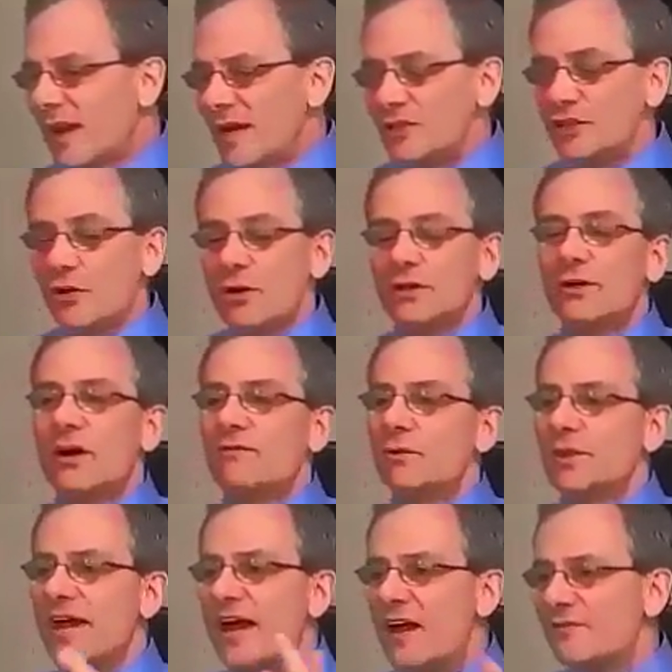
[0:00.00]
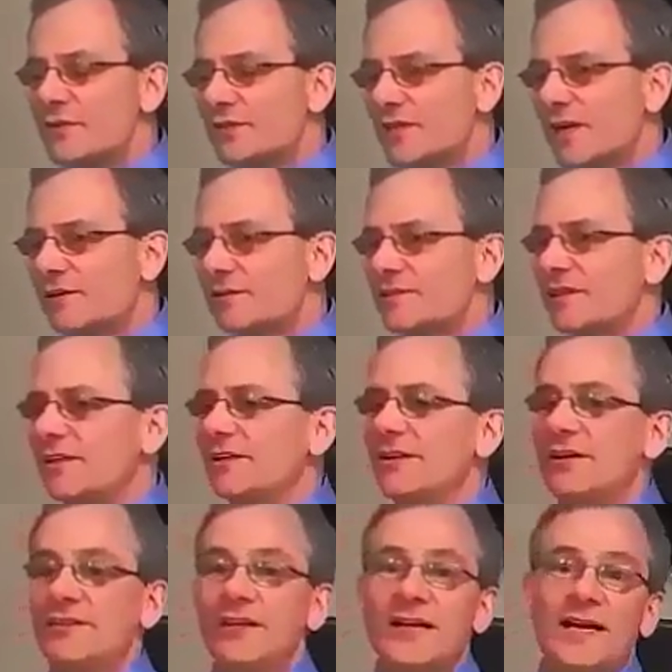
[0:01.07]
I started off with half a
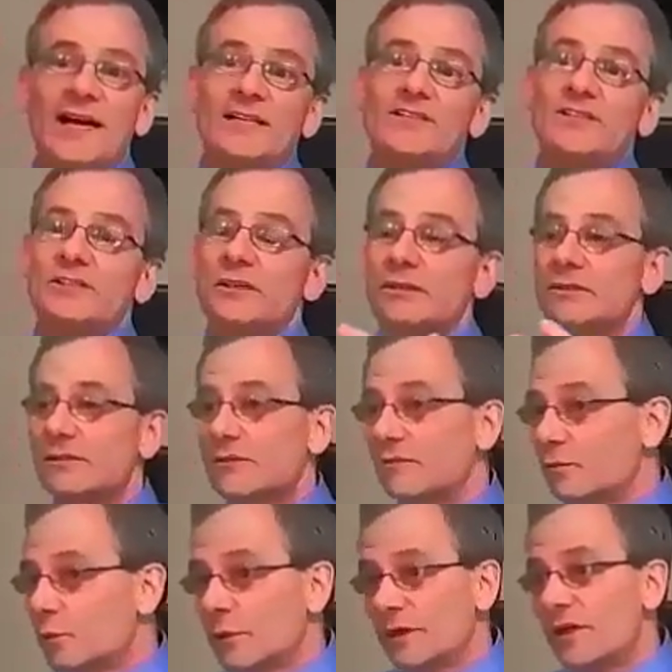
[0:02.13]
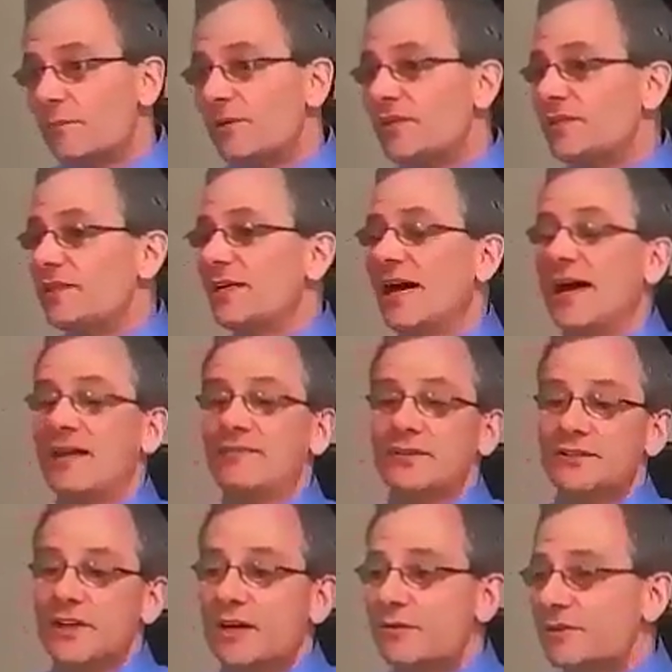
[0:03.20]
secretary, then I got really busy. I had
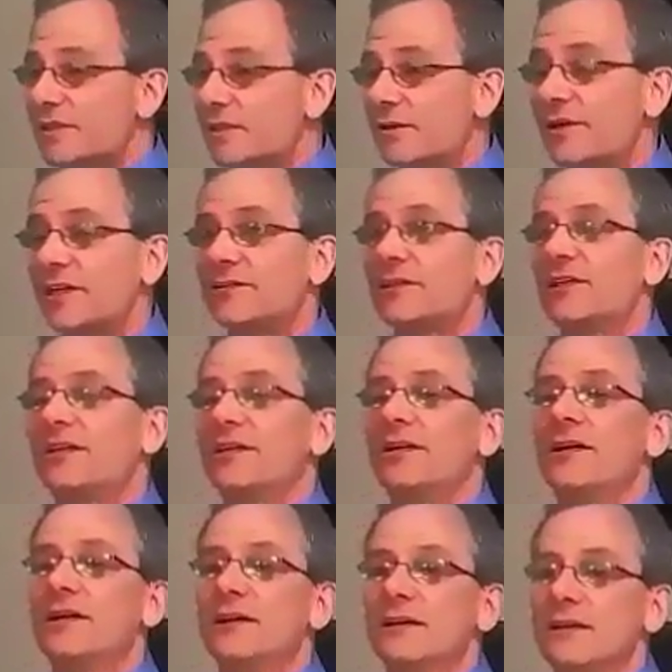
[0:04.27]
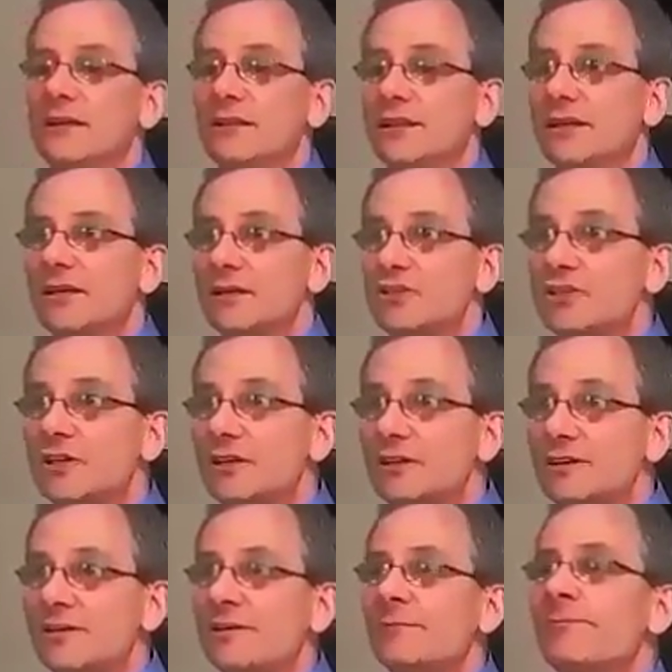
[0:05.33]
the secretary in the
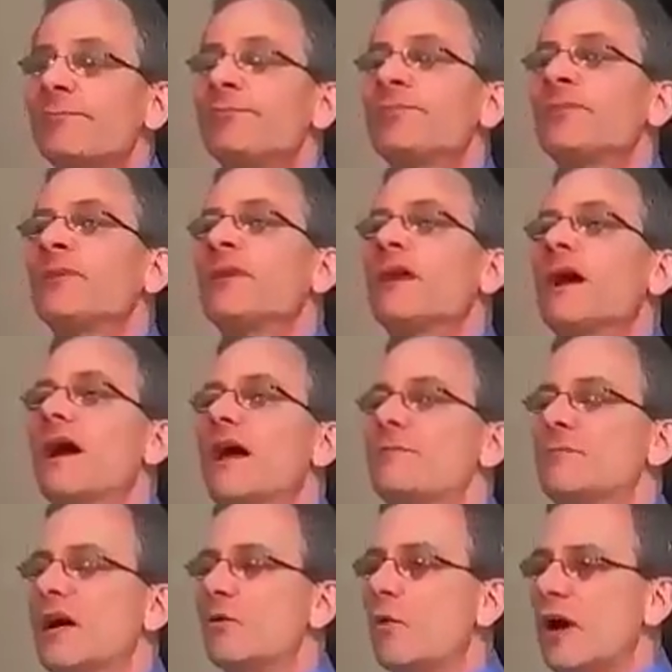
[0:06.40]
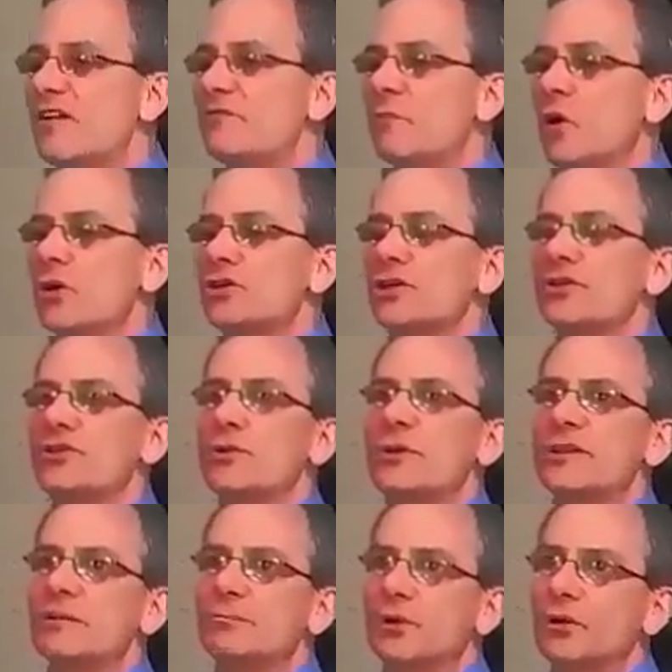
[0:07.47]
kitchen. I had my wife Marcia
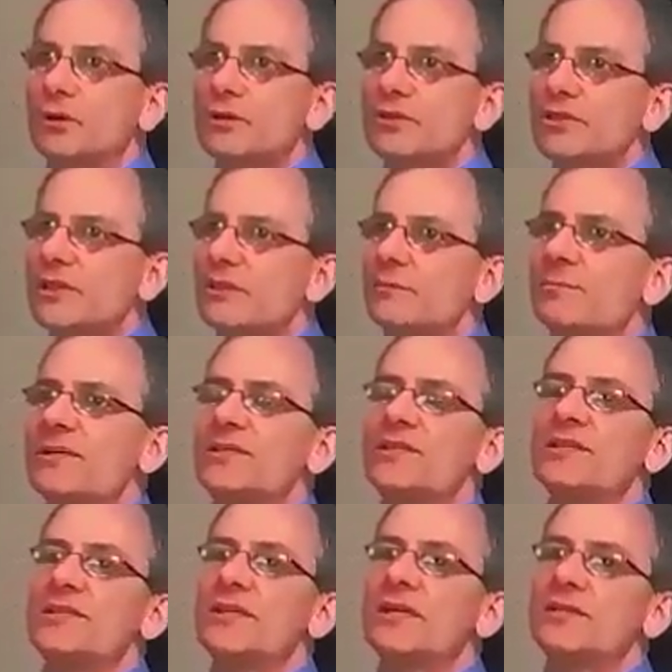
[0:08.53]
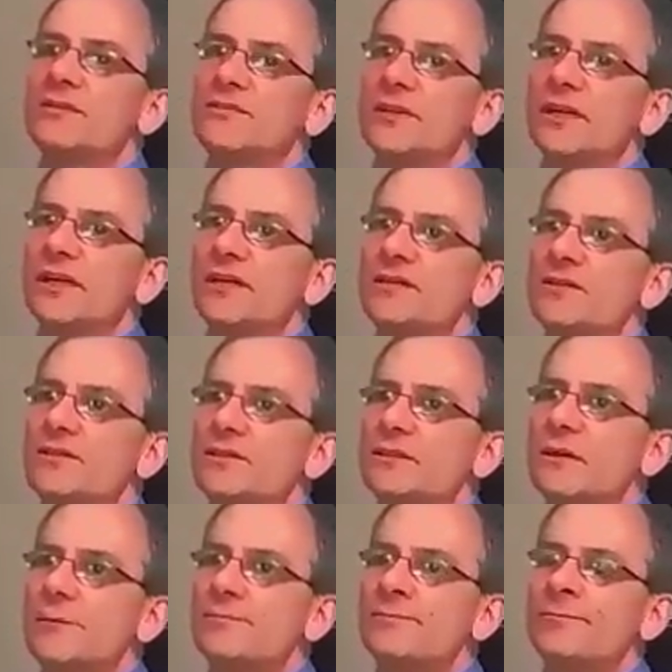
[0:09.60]
doing the books and the business end of
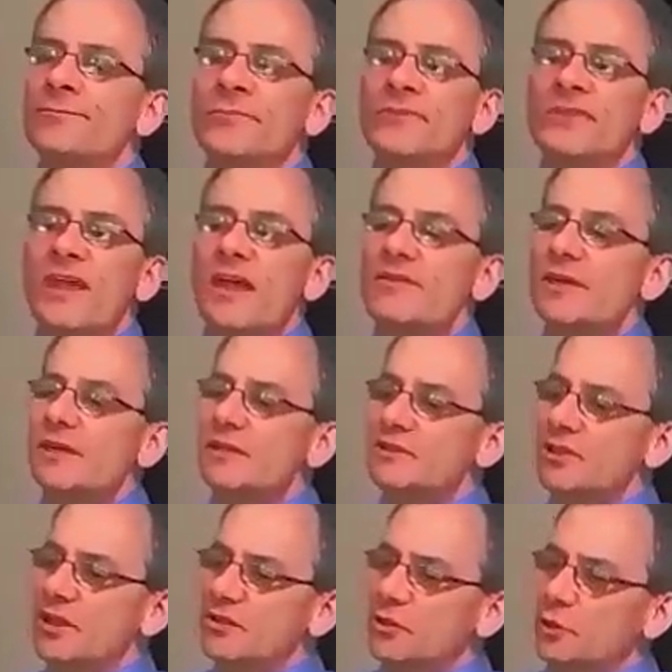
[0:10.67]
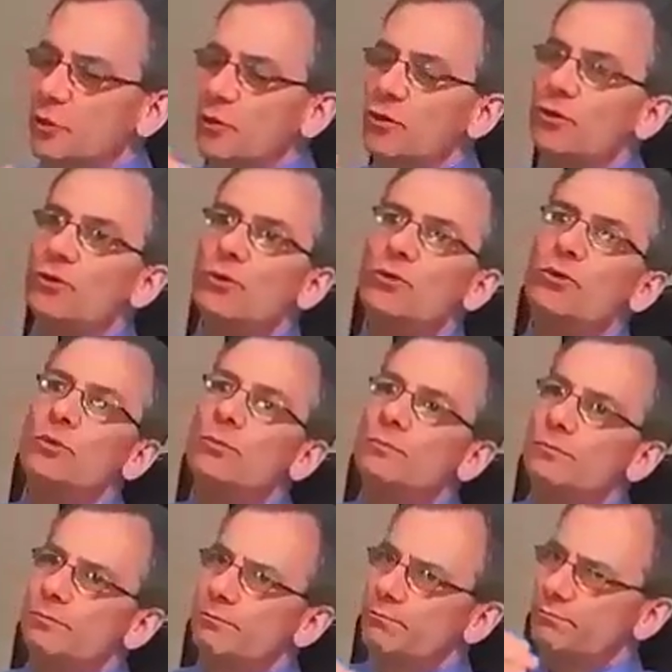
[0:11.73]
things. And then it just grew
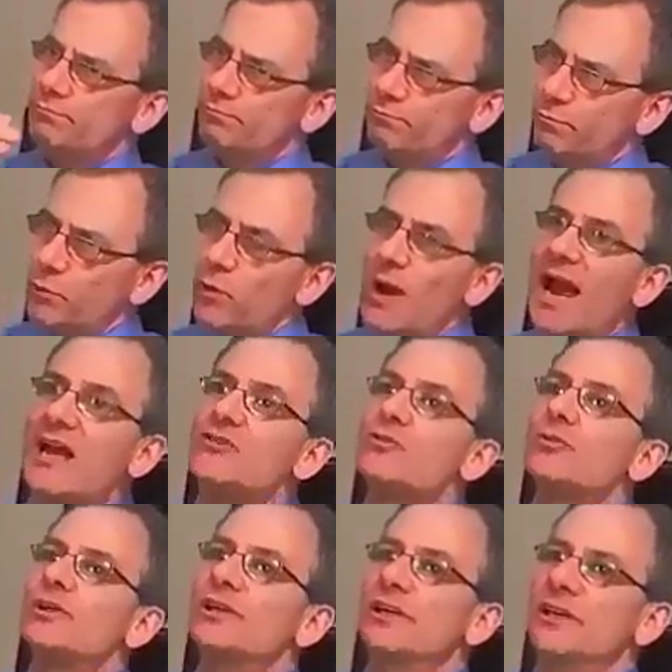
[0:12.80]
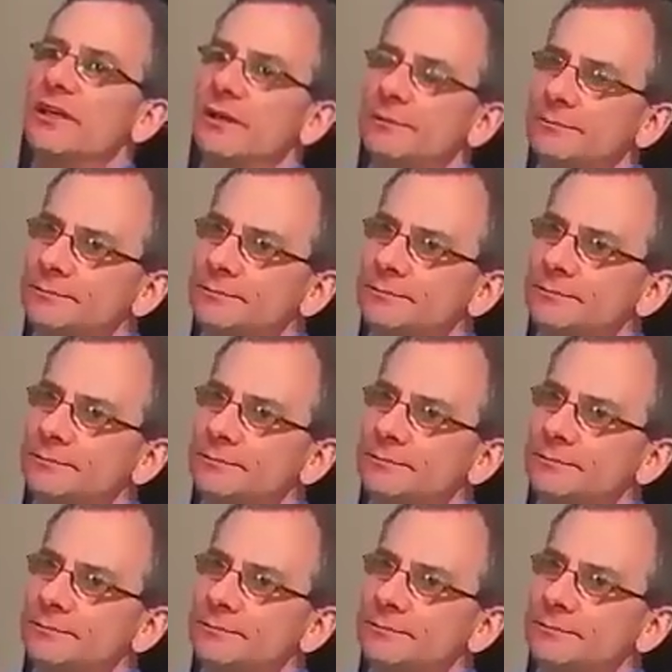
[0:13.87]
gradually,